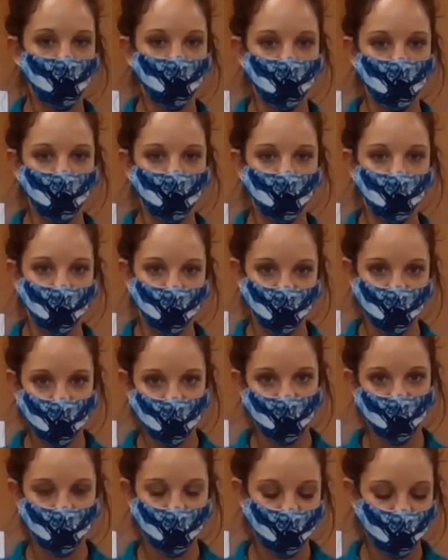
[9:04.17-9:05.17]
to our
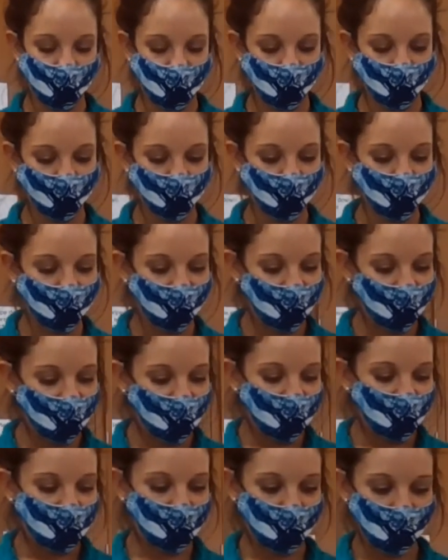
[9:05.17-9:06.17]
sterile field.
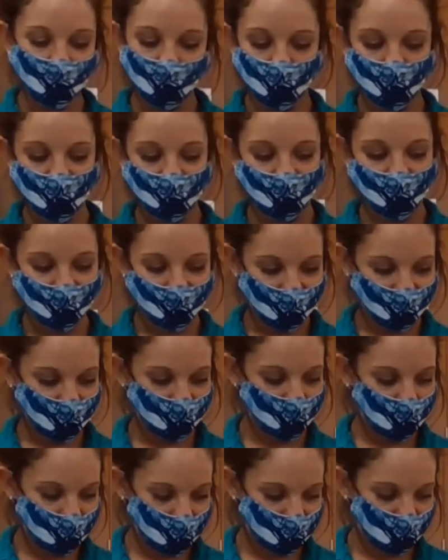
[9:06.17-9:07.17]
The only one that
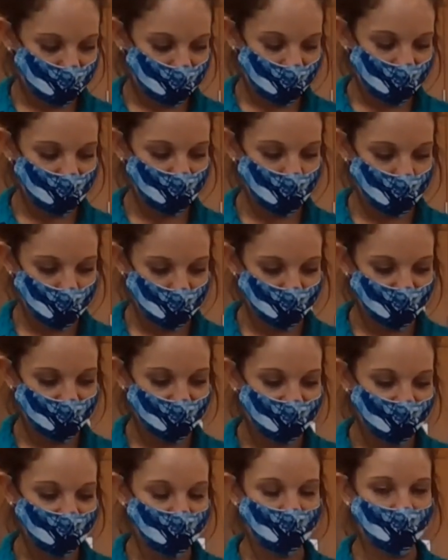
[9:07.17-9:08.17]
gets the hydrogen
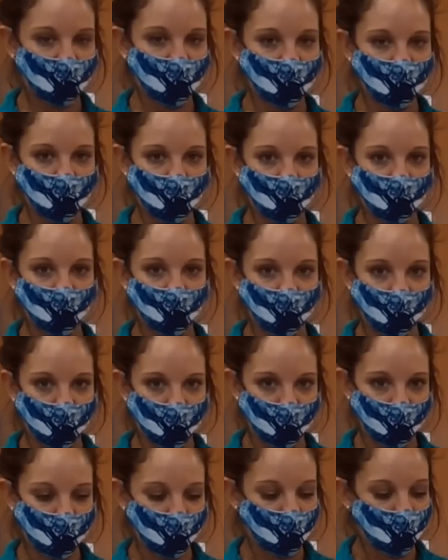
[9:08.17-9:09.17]
peroxide is
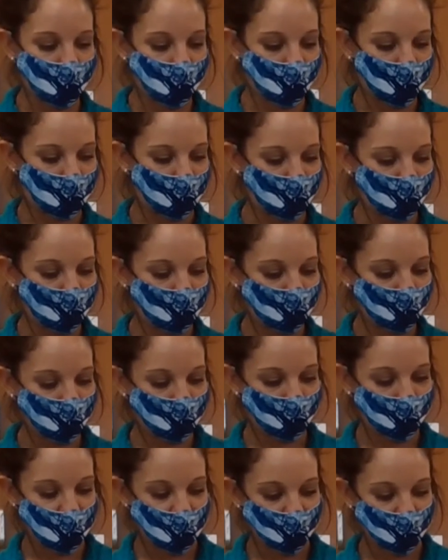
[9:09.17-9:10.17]
our
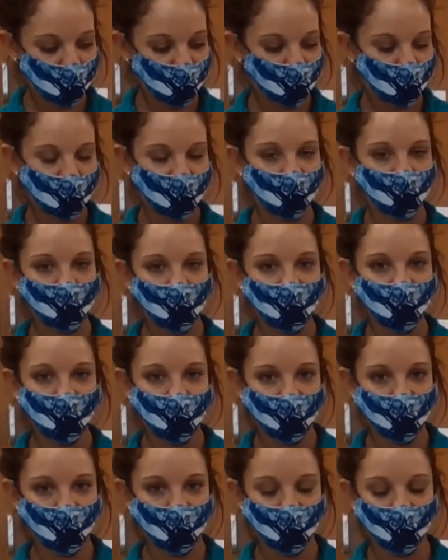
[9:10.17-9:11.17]
middle compartment
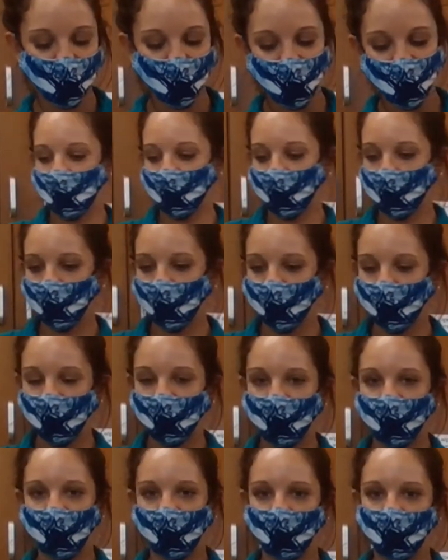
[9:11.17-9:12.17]
here. And after we
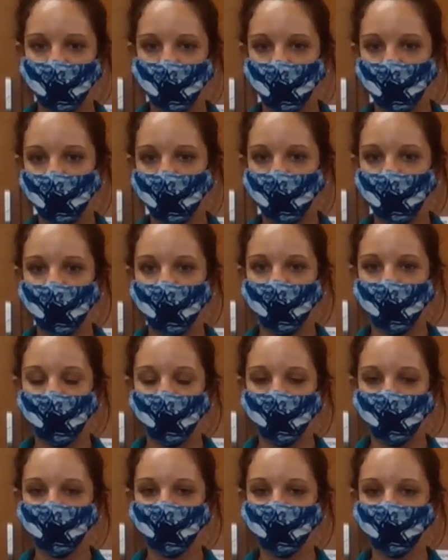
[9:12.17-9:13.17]
have
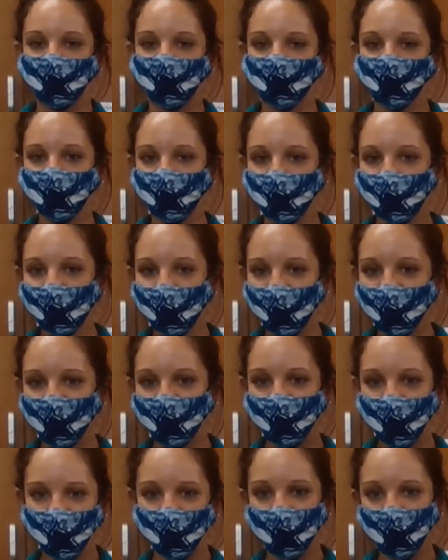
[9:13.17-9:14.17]
done
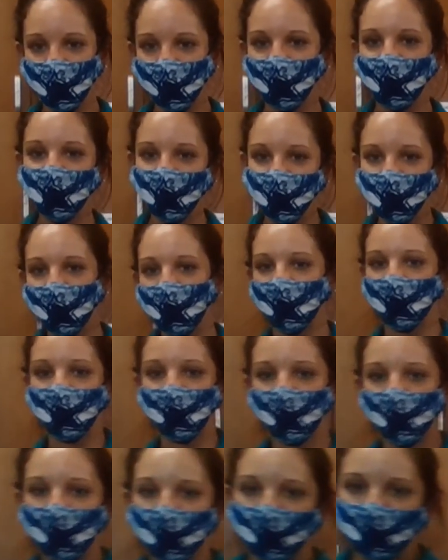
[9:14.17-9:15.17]
the peroxide,